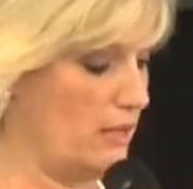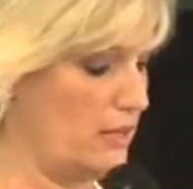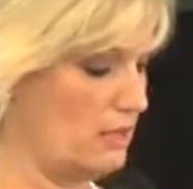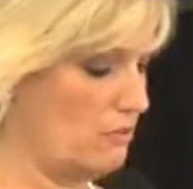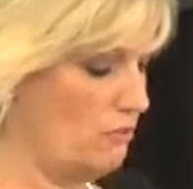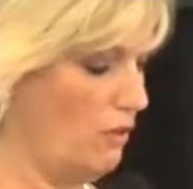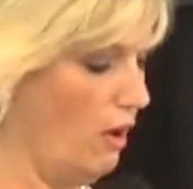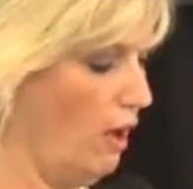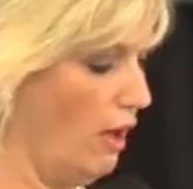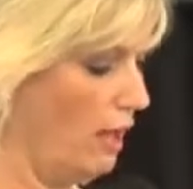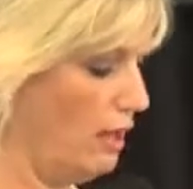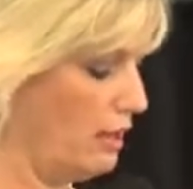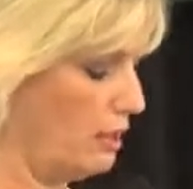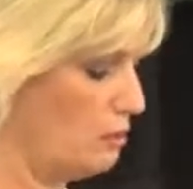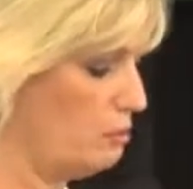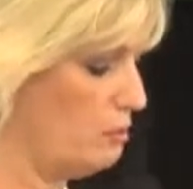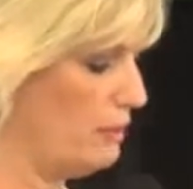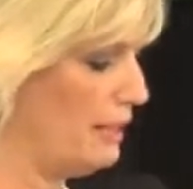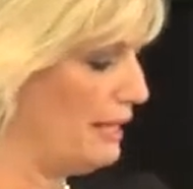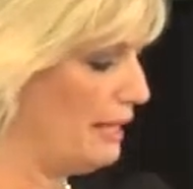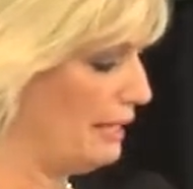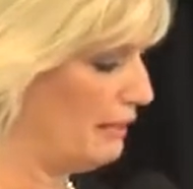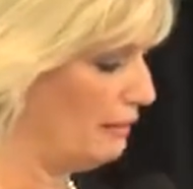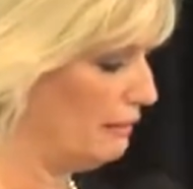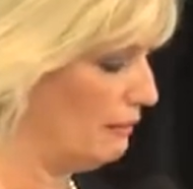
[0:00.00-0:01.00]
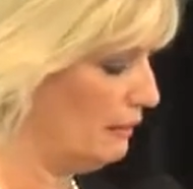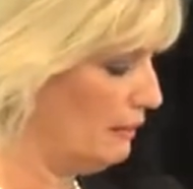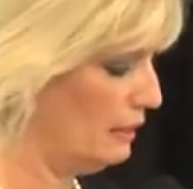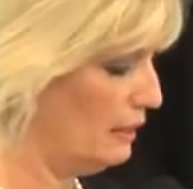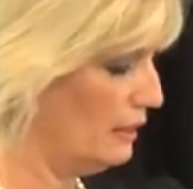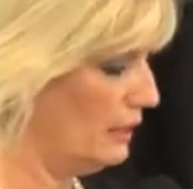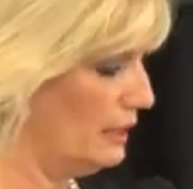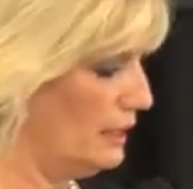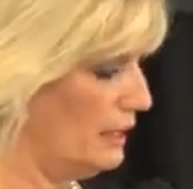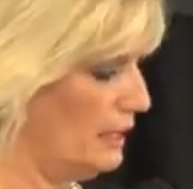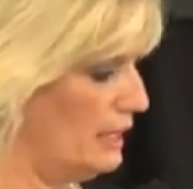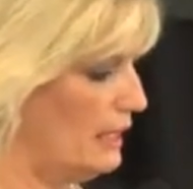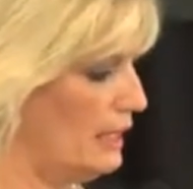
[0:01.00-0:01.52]
this fire had been.
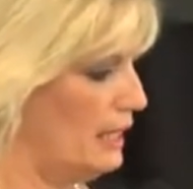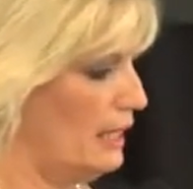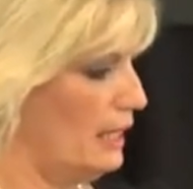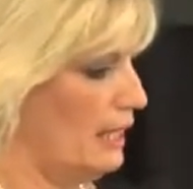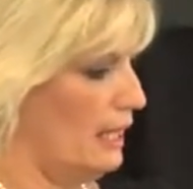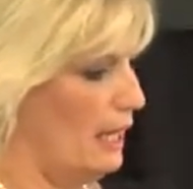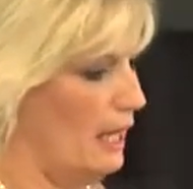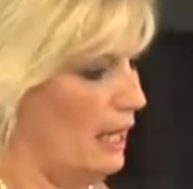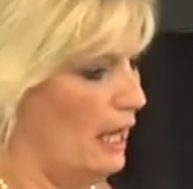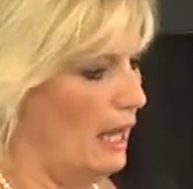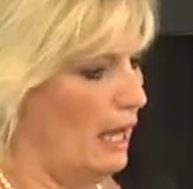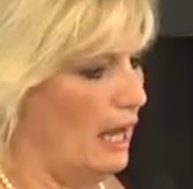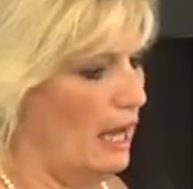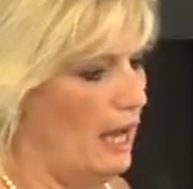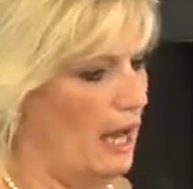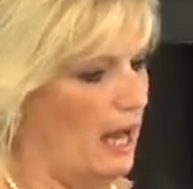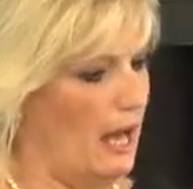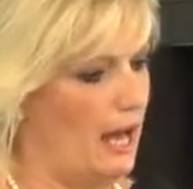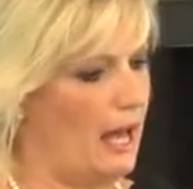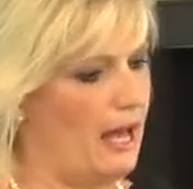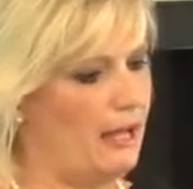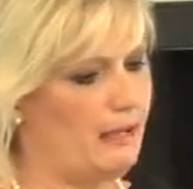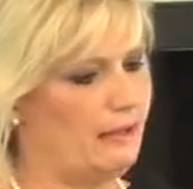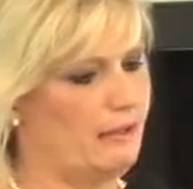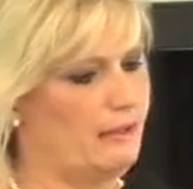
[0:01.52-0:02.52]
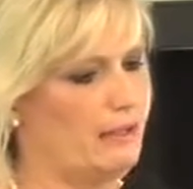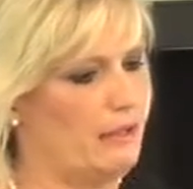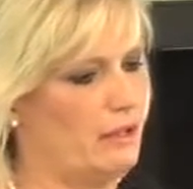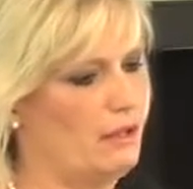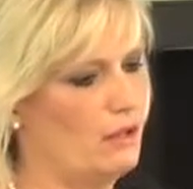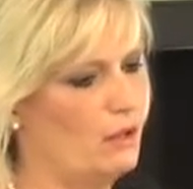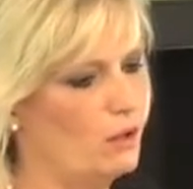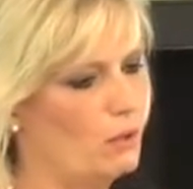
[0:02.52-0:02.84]
And